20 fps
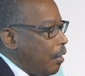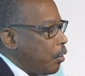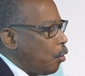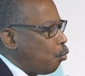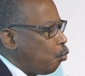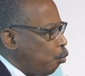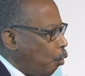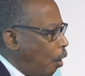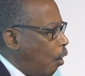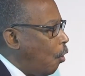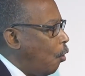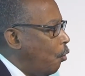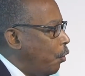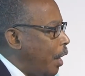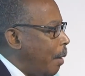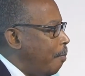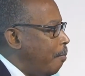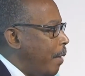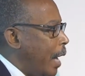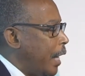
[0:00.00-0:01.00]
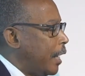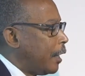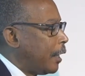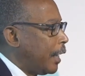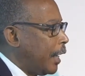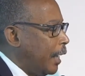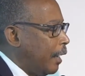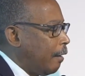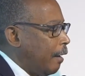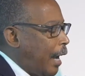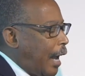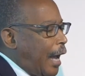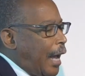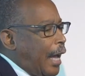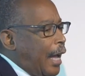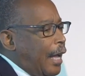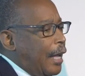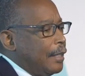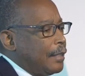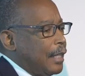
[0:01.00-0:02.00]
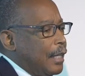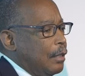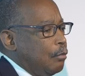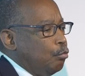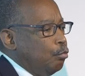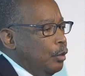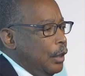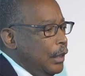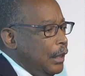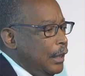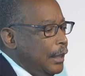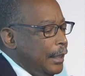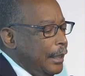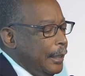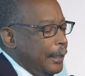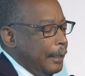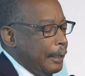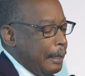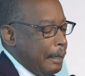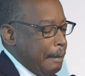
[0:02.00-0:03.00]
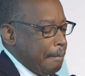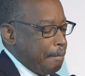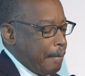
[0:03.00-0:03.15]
the role that Medicare has in really